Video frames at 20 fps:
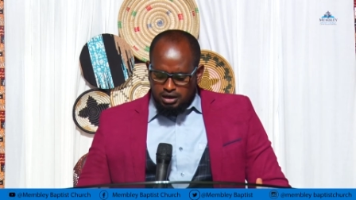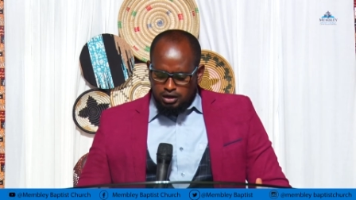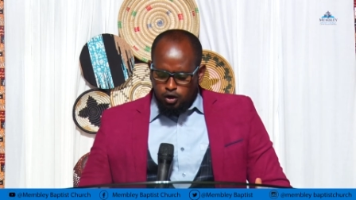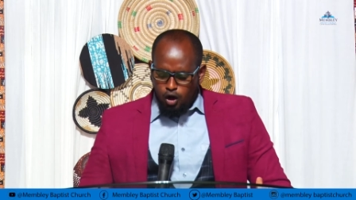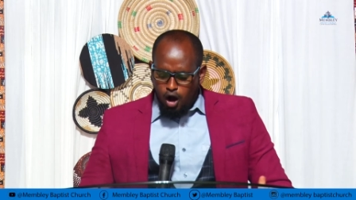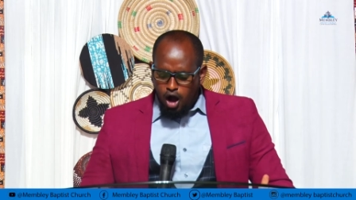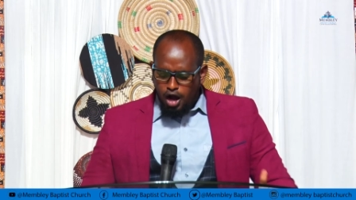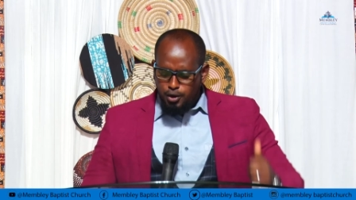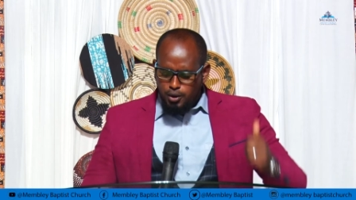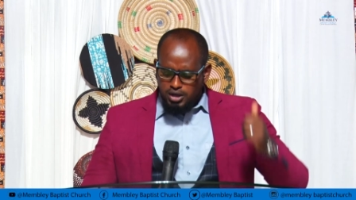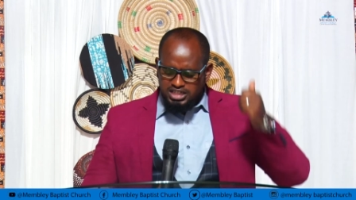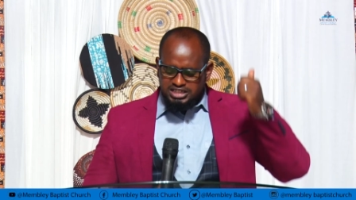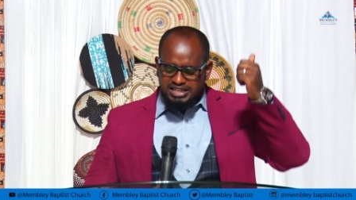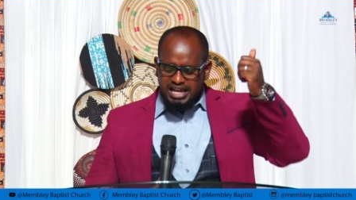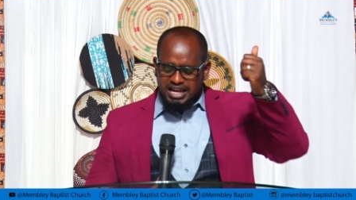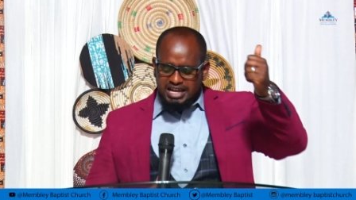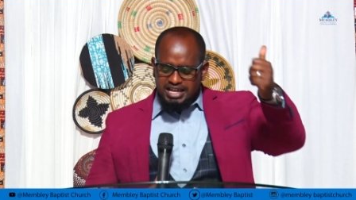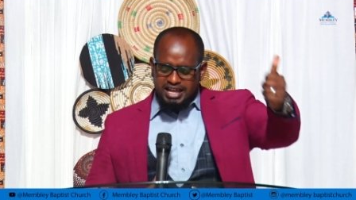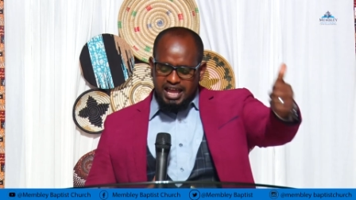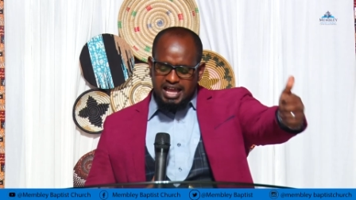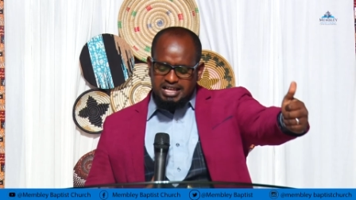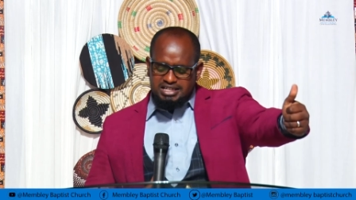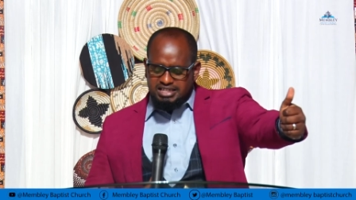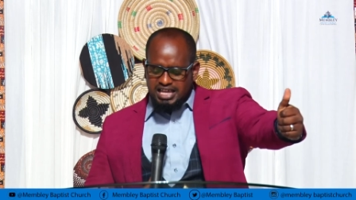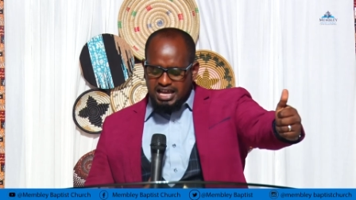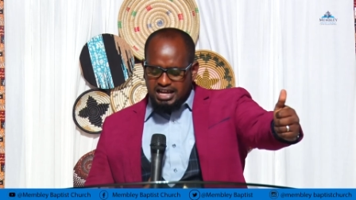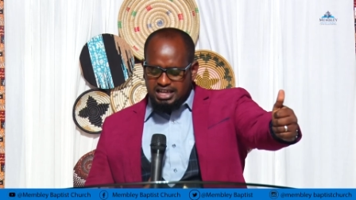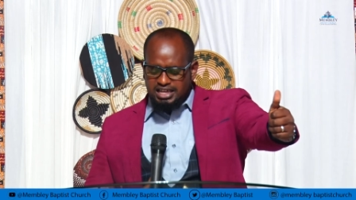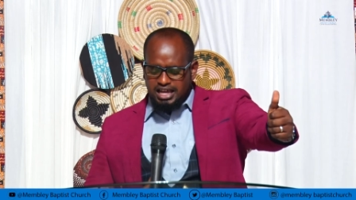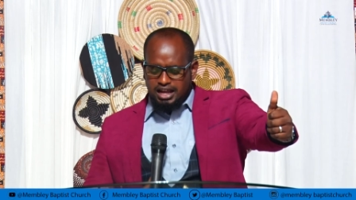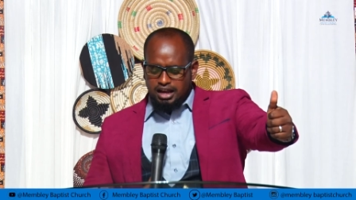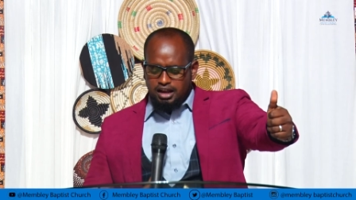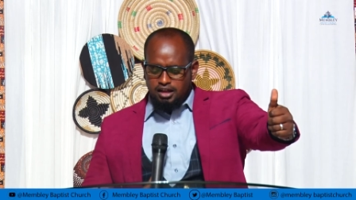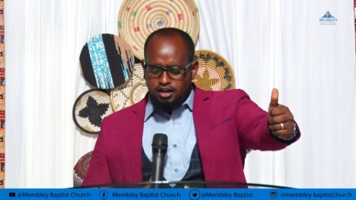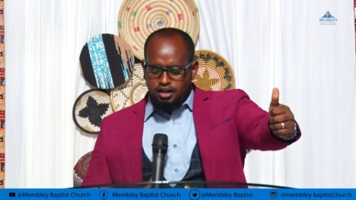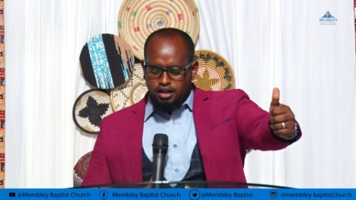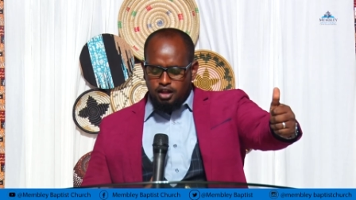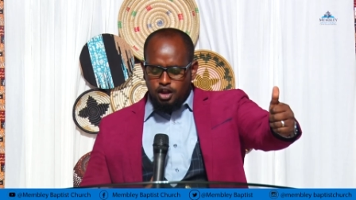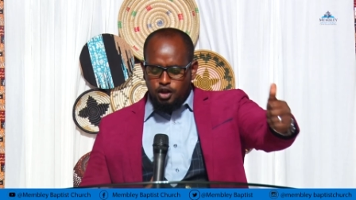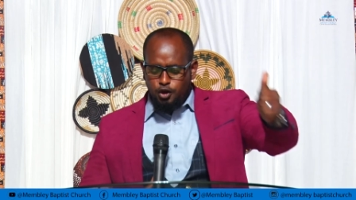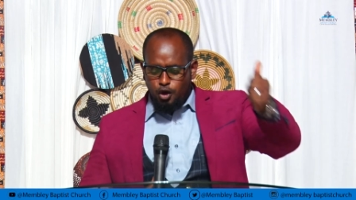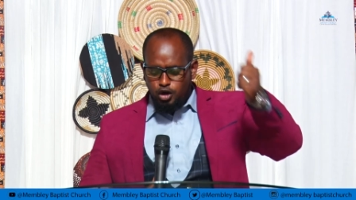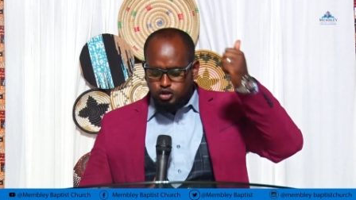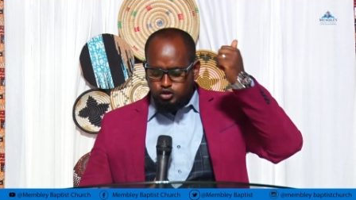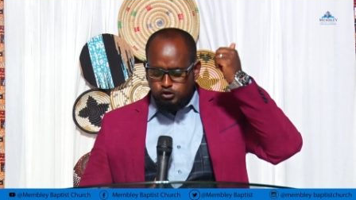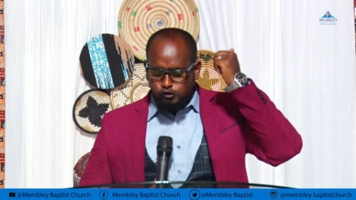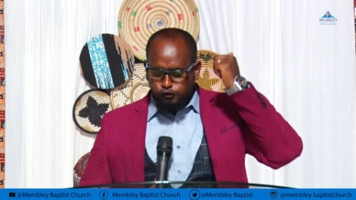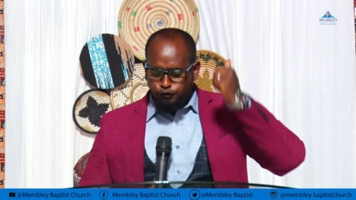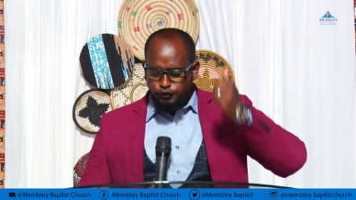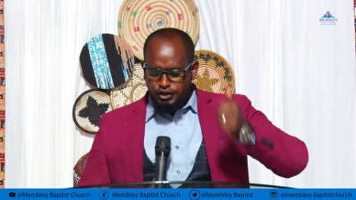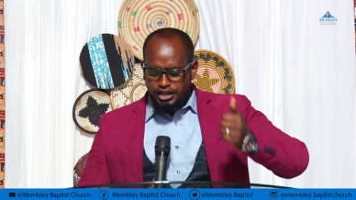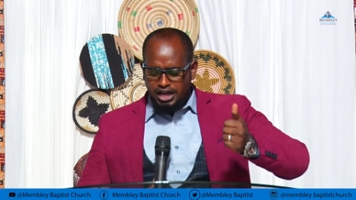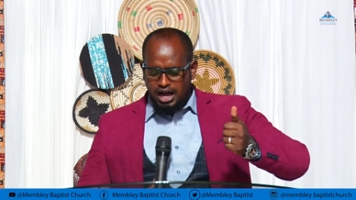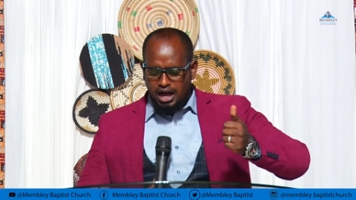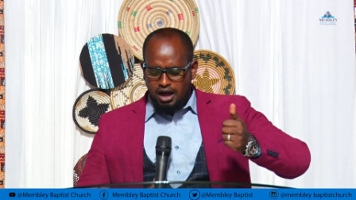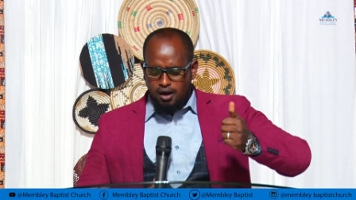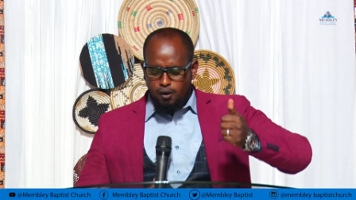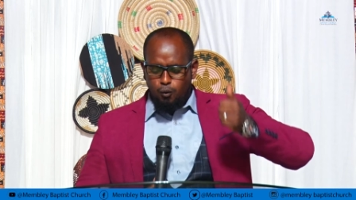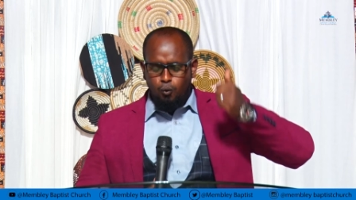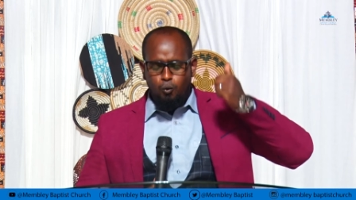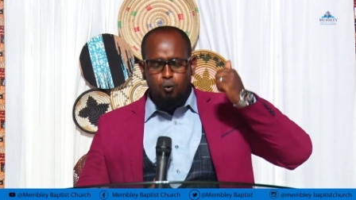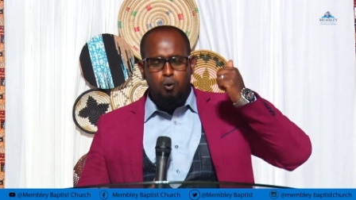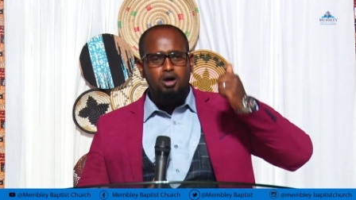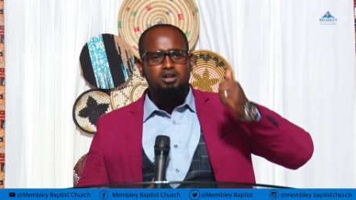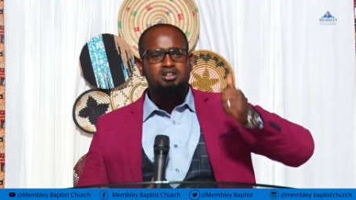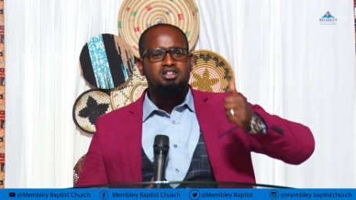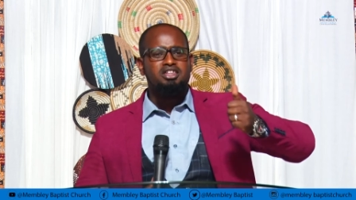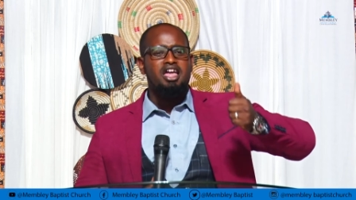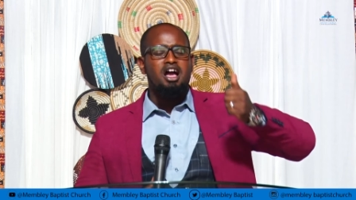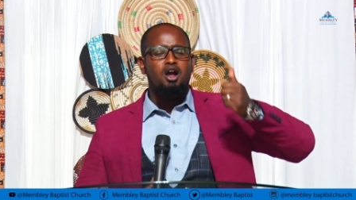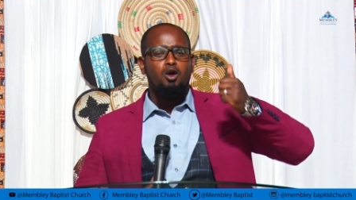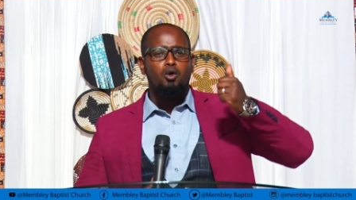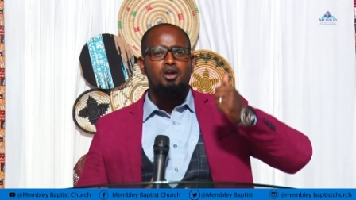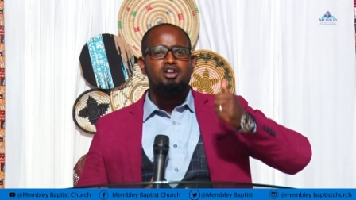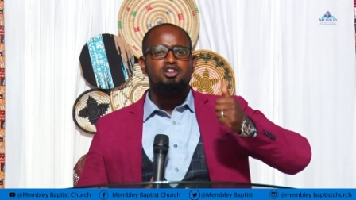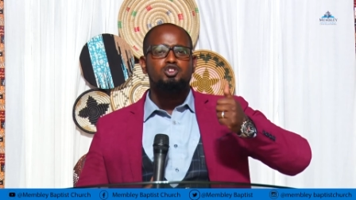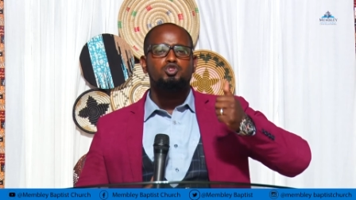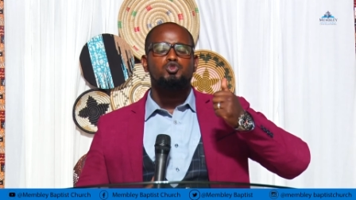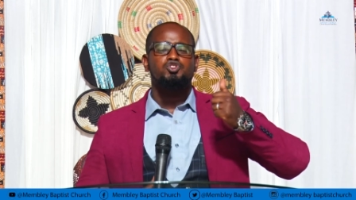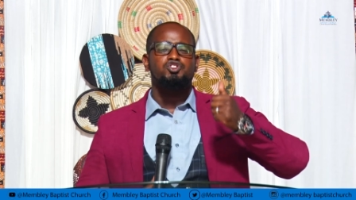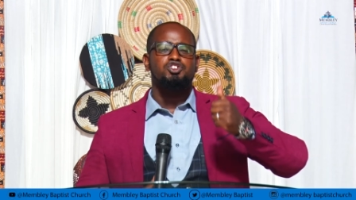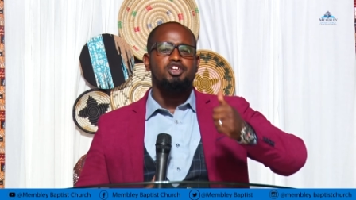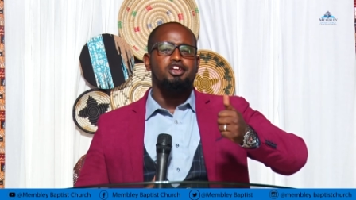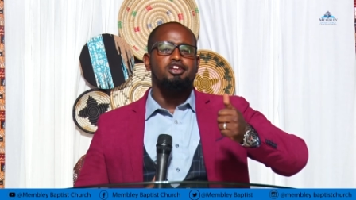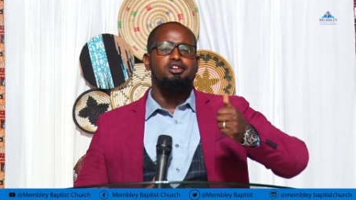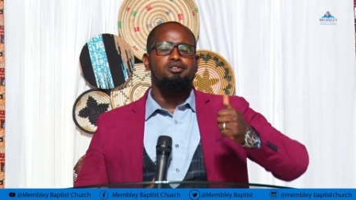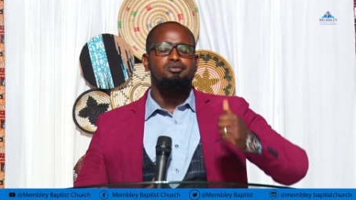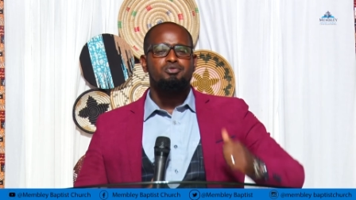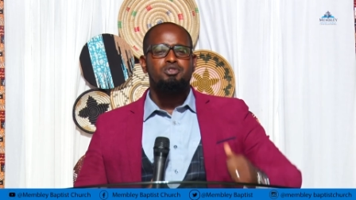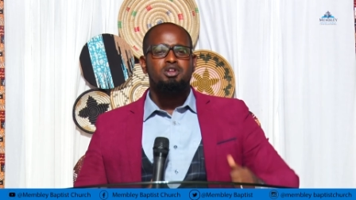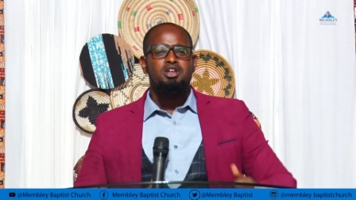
God was telling Ezekiel not to fear what they are going to say.